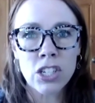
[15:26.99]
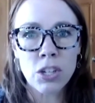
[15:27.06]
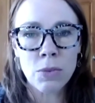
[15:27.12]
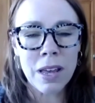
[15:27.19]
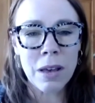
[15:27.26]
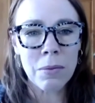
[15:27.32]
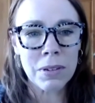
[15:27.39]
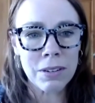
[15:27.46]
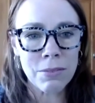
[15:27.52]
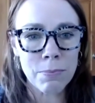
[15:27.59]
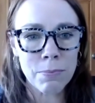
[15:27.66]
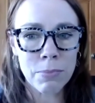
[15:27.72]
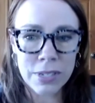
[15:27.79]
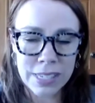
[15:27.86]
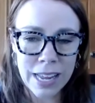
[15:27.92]
to be able to
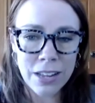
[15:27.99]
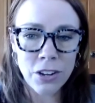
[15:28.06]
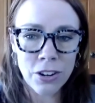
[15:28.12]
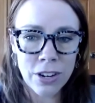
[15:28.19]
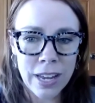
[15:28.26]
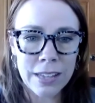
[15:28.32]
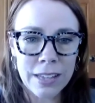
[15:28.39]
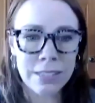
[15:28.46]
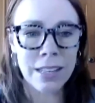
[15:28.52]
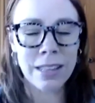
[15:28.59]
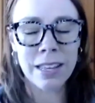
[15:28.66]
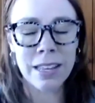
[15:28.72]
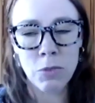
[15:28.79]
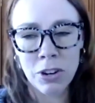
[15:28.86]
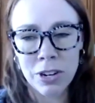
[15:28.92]
present your case in
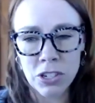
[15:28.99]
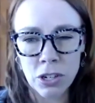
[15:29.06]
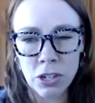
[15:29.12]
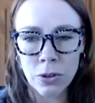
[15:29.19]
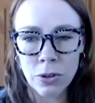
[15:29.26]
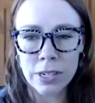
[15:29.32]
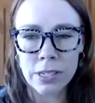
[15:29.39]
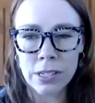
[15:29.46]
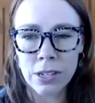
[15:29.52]
the immigration court.